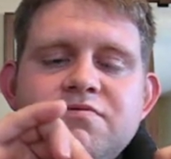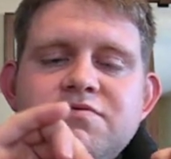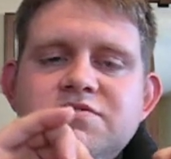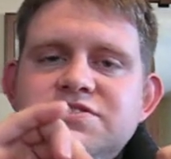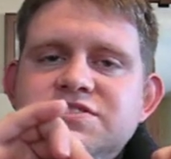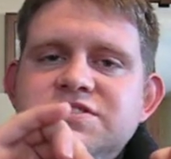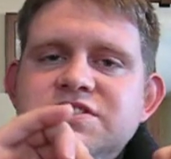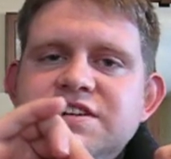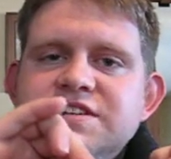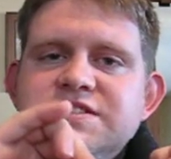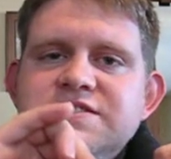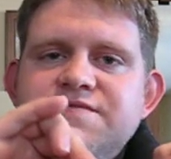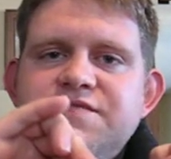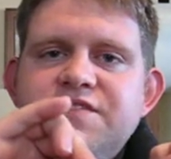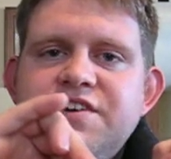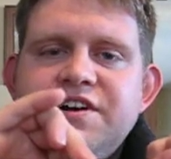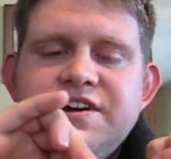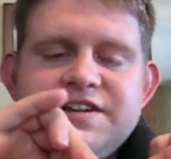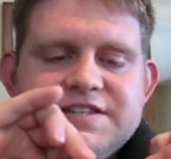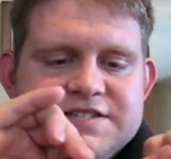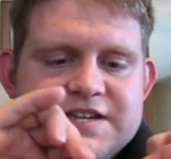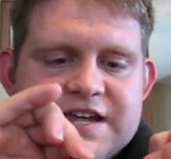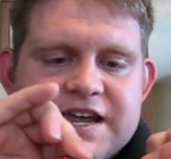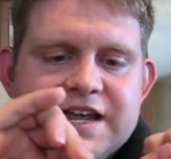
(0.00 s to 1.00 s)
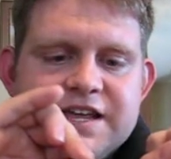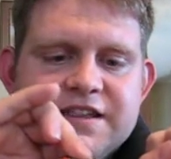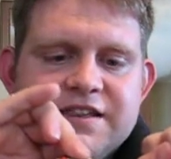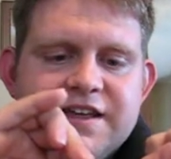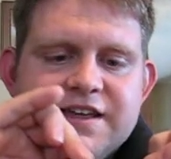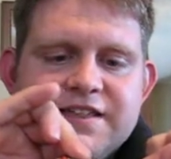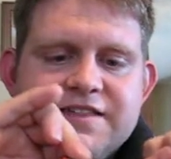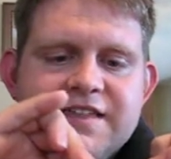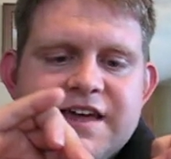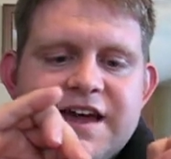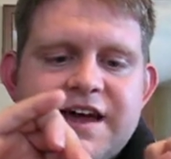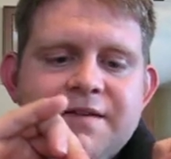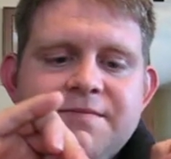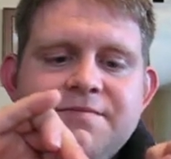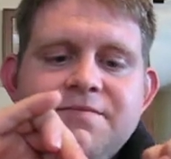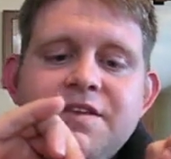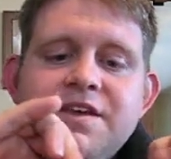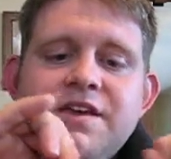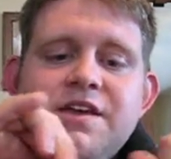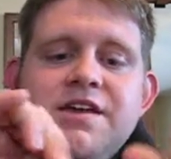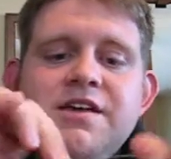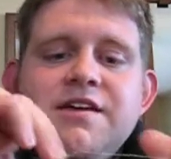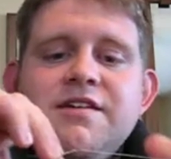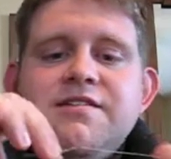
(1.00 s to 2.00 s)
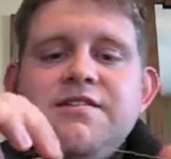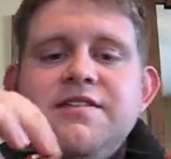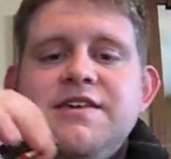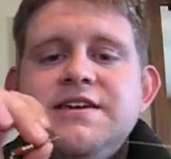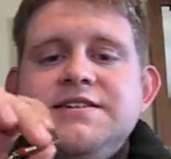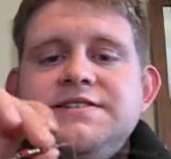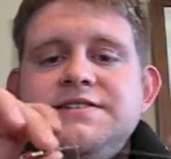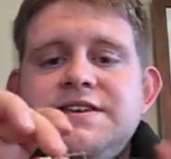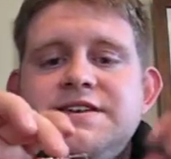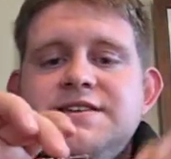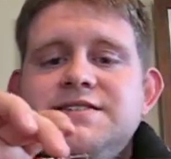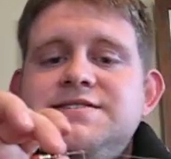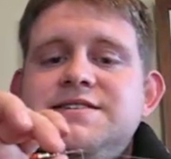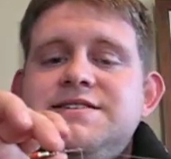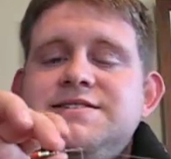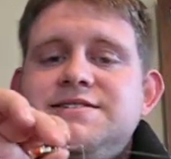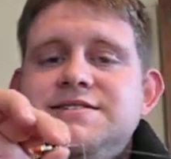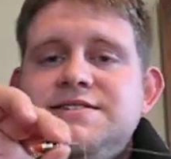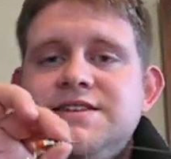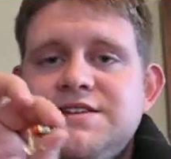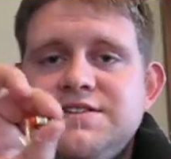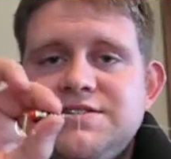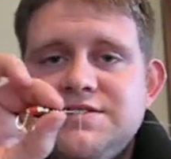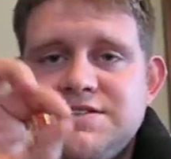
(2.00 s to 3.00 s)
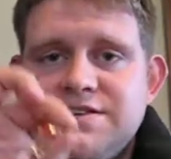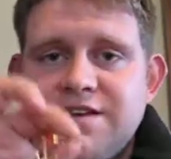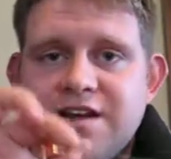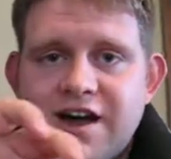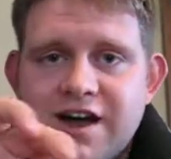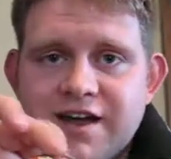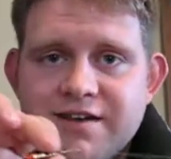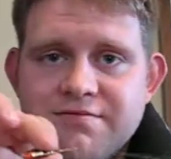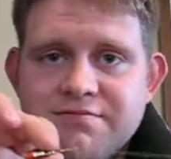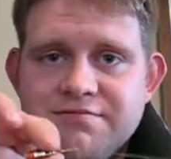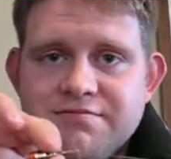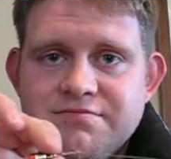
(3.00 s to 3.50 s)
Just very tight like that. This is a cinch knot.